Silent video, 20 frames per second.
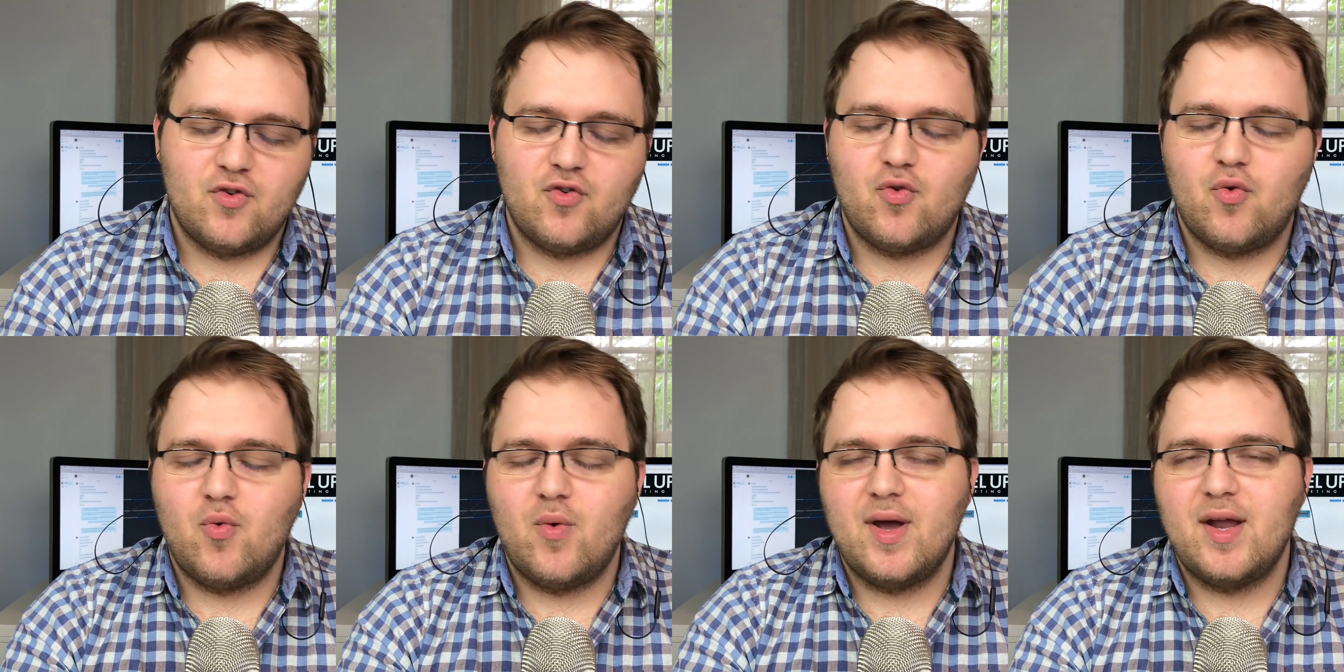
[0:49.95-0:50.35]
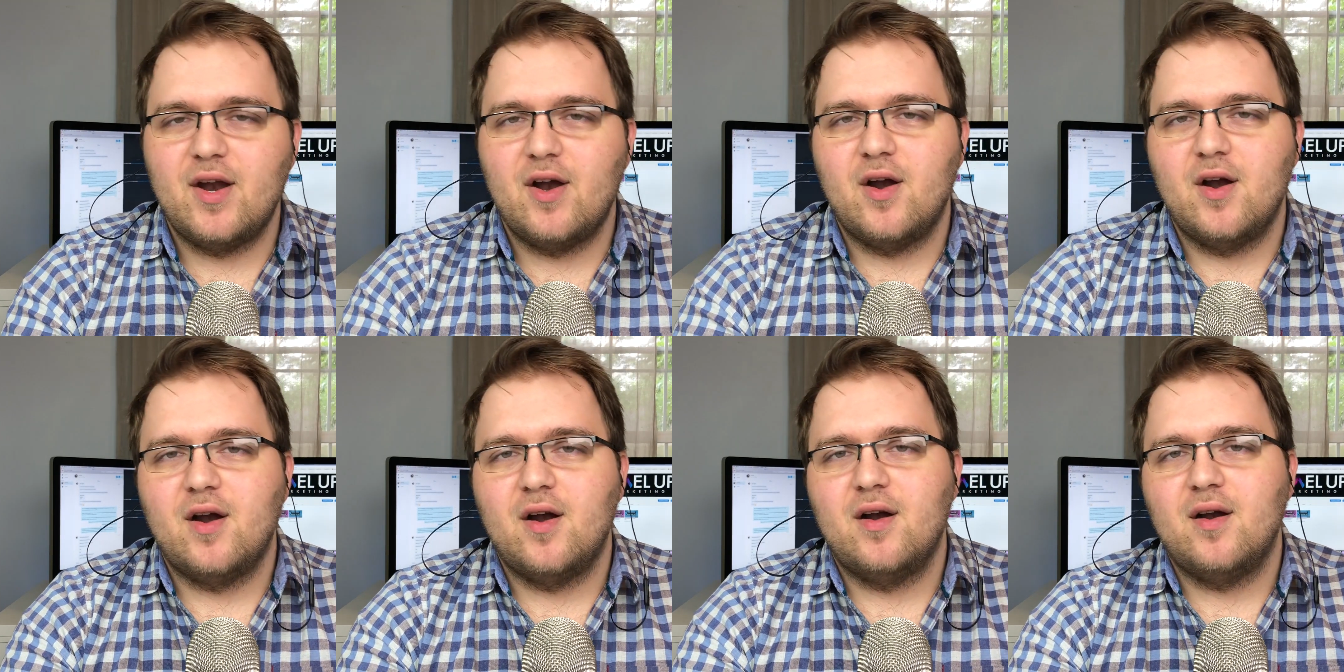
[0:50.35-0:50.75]

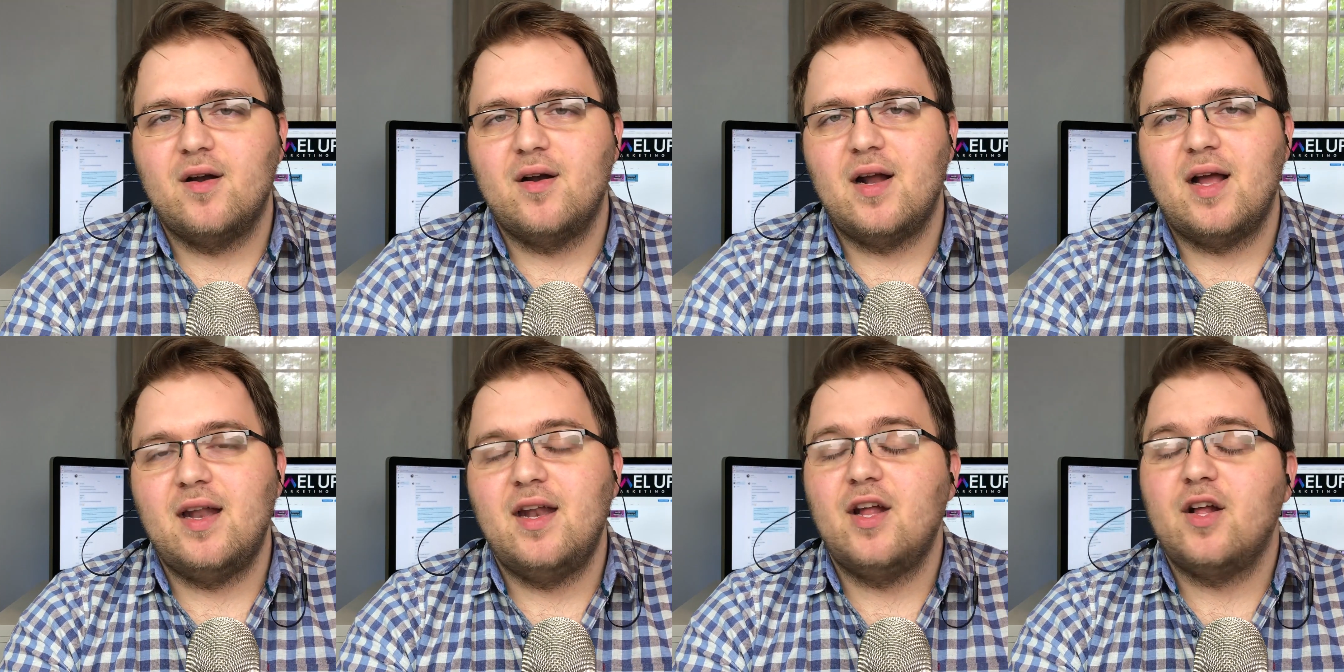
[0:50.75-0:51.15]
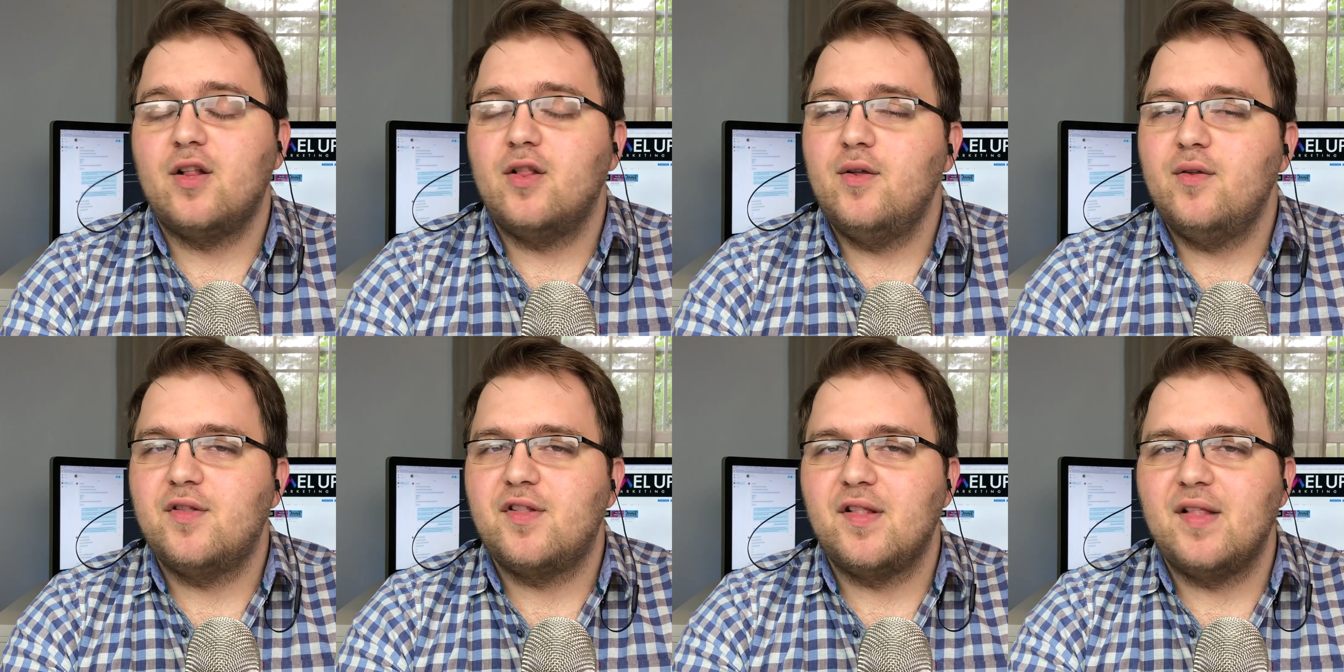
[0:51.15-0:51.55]
Twitter, it
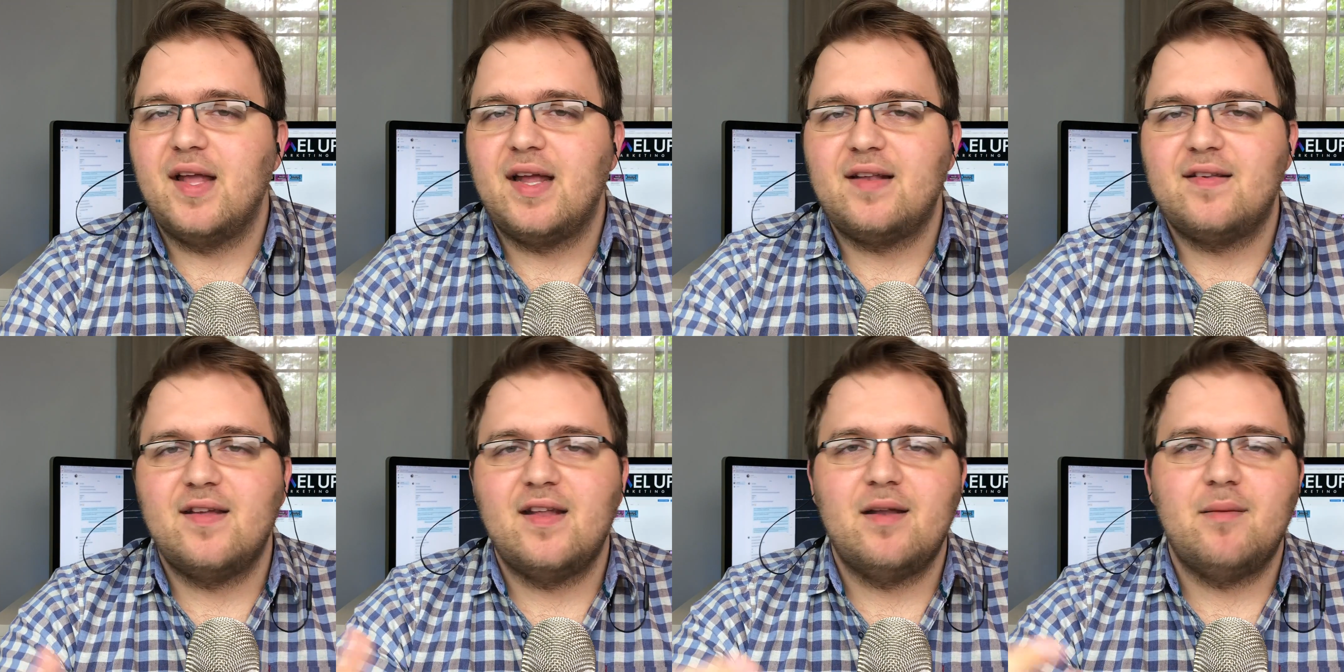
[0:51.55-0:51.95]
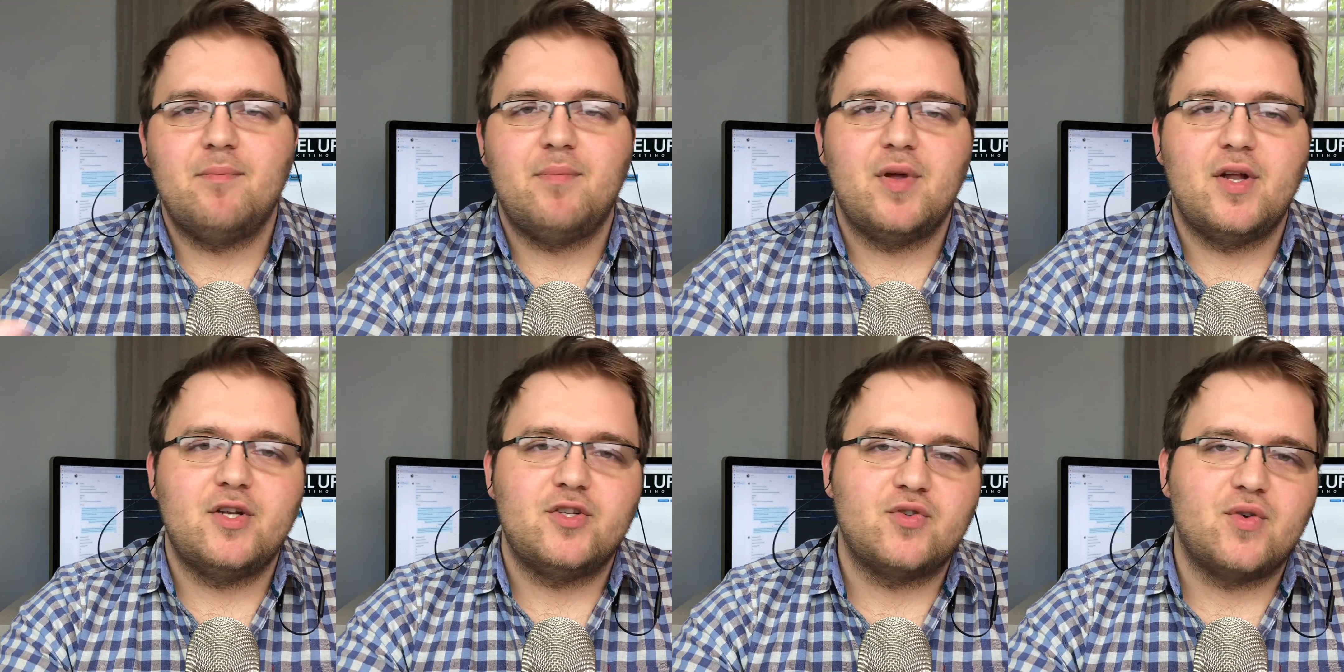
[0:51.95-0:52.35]
includes LinkedIn
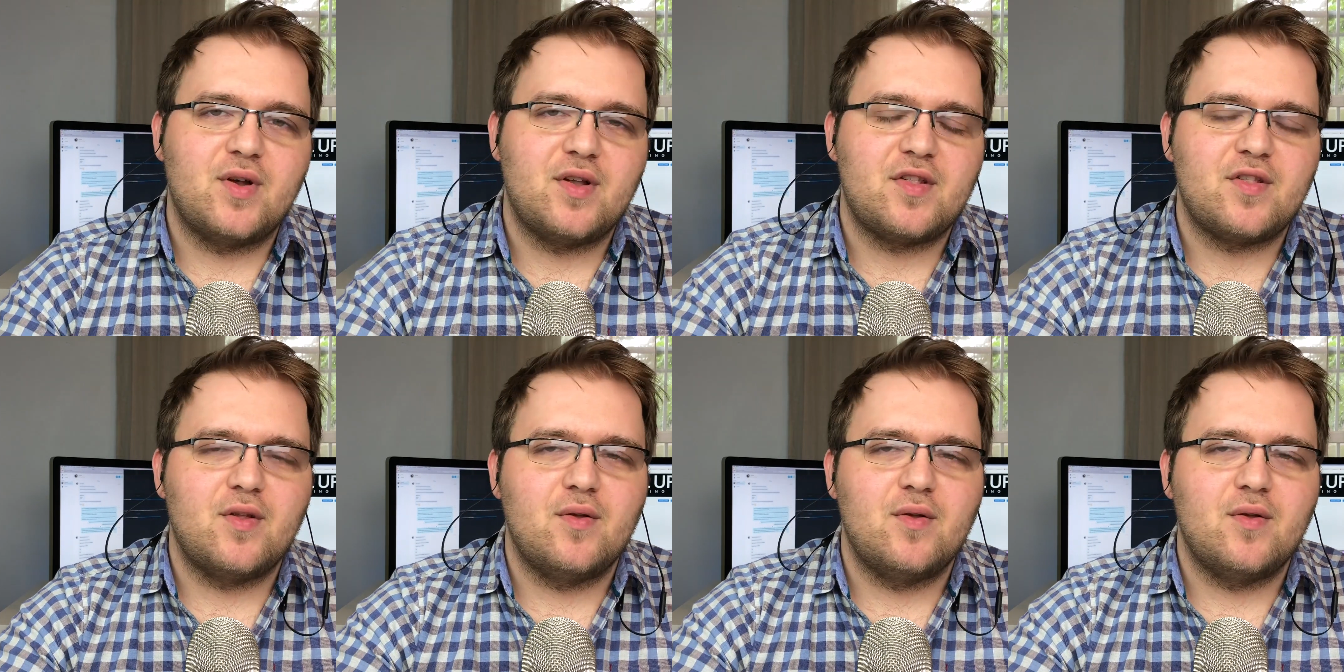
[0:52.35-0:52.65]
and Pinterest.